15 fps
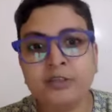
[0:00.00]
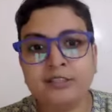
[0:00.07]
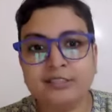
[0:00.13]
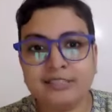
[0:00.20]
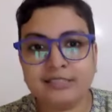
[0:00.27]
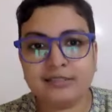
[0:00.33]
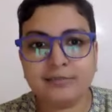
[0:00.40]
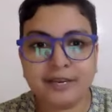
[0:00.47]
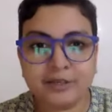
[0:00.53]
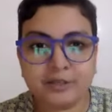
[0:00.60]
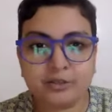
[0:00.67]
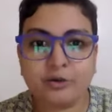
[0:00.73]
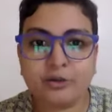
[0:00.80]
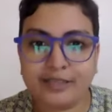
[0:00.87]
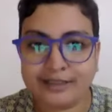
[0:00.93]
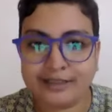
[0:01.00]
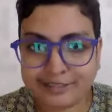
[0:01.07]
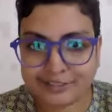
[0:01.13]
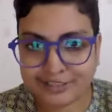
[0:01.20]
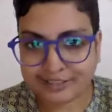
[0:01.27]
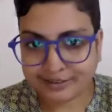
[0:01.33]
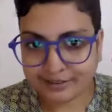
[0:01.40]
Just make sure that they
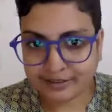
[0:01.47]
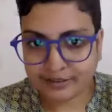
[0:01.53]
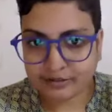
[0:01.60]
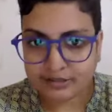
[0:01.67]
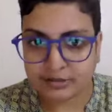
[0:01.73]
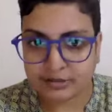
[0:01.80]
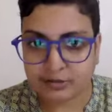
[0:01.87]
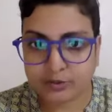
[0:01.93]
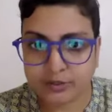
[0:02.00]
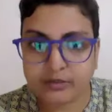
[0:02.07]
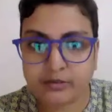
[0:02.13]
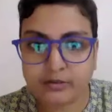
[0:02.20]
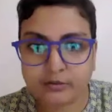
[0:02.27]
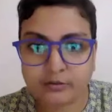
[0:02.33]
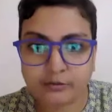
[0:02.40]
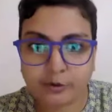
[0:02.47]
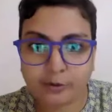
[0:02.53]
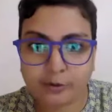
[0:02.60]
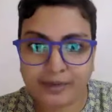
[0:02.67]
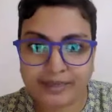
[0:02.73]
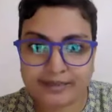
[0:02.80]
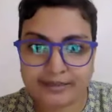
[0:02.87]
check the ears as well
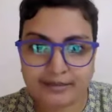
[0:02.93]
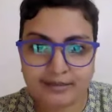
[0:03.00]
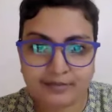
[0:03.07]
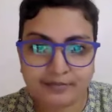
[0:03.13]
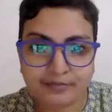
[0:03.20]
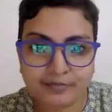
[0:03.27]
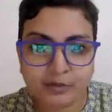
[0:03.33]
for mites.